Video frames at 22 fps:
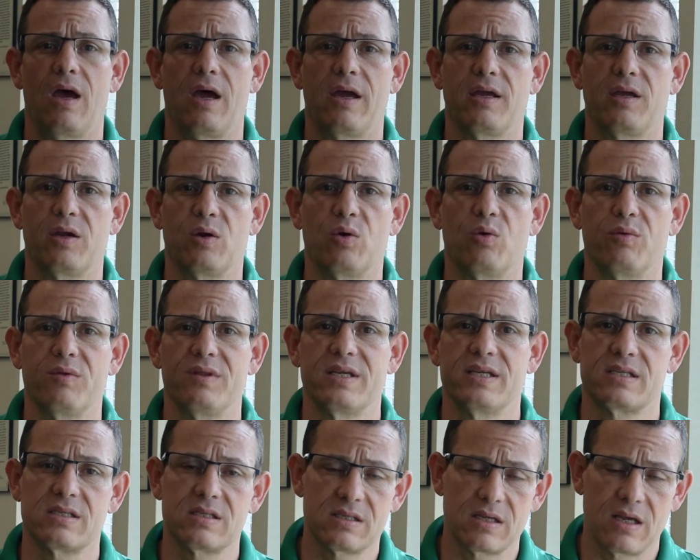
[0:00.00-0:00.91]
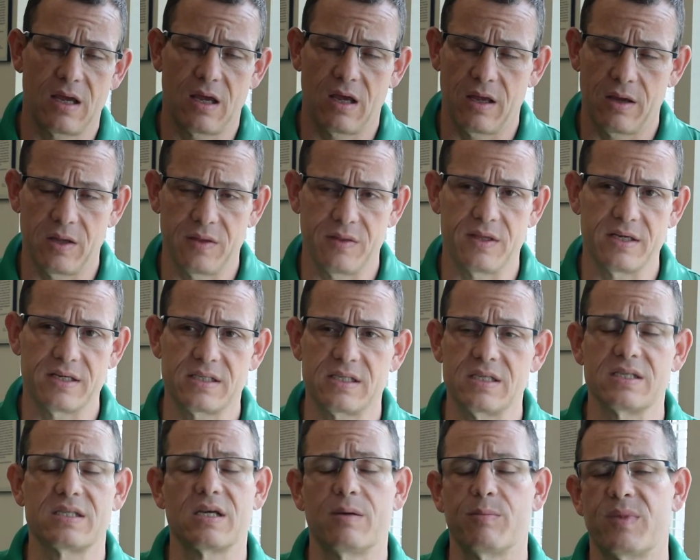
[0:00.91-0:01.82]
this
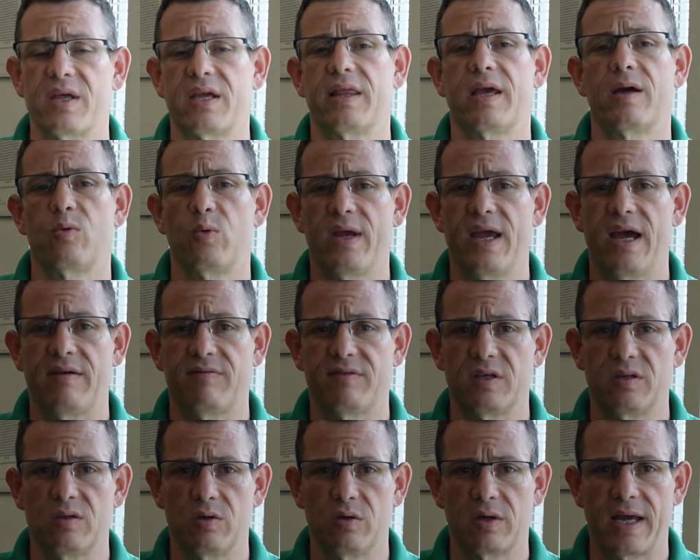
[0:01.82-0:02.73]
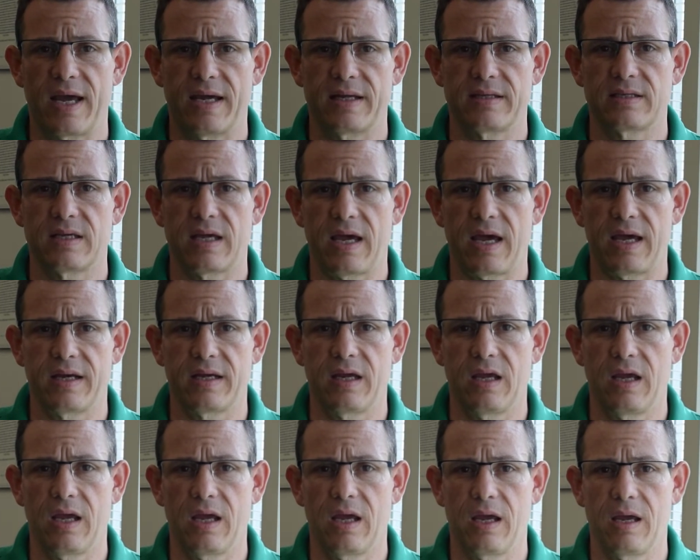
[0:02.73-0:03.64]
is something that we have to look at
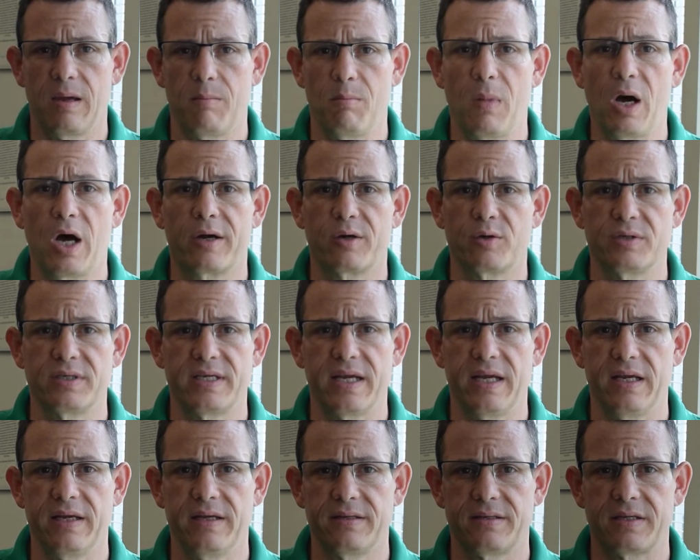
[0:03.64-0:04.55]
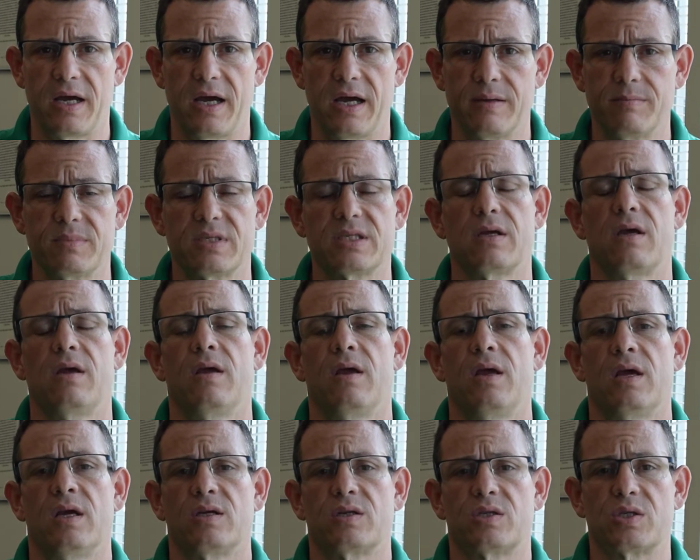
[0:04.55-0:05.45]
a modern day and times.
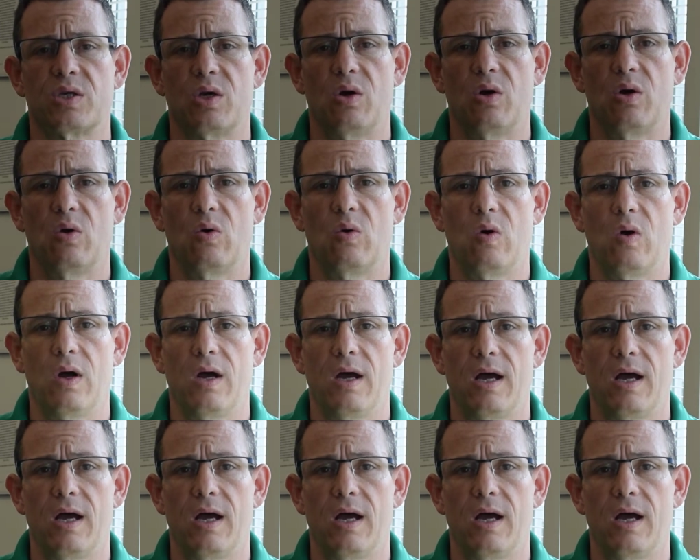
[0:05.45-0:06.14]
So,